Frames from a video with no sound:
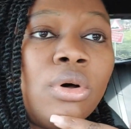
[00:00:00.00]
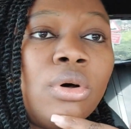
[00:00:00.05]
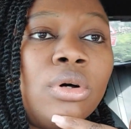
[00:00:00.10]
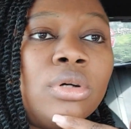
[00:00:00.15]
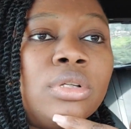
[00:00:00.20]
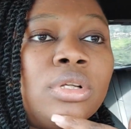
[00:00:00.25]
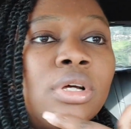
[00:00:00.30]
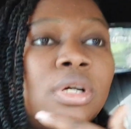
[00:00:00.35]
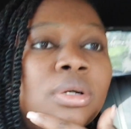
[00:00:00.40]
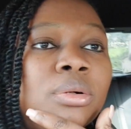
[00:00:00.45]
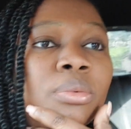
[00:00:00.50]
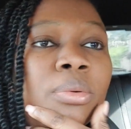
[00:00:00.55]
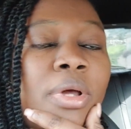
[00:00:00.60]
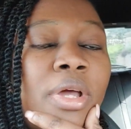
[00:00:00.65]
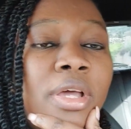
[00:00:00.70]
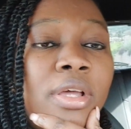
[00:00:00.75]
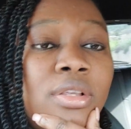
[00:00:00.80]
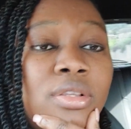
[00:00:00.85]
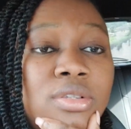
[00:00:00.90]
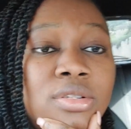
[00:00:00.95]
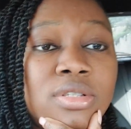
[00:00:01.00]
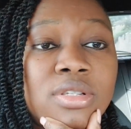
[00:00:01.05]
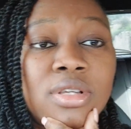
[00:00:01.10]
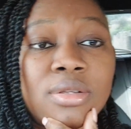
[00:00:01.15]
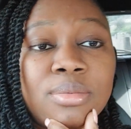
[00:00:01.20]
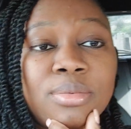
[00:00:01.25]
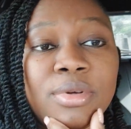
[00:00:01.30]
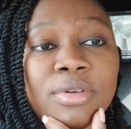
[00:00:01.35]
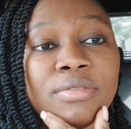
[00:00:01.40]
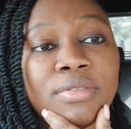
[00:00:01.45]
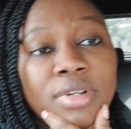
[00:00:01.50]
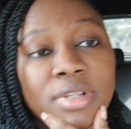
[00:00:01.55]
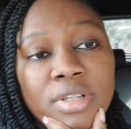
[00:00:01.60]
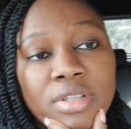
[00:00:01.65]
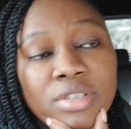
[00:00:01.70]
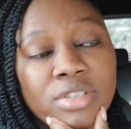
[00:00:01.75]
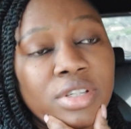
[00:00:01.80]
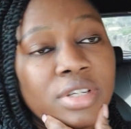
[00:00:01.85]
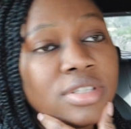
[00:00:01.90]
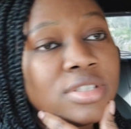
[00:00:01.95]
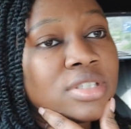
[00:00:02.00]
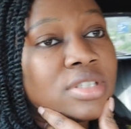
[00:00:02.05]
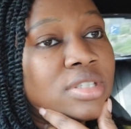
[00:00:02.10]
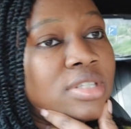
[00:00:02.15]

on our way to celebrate Valentine's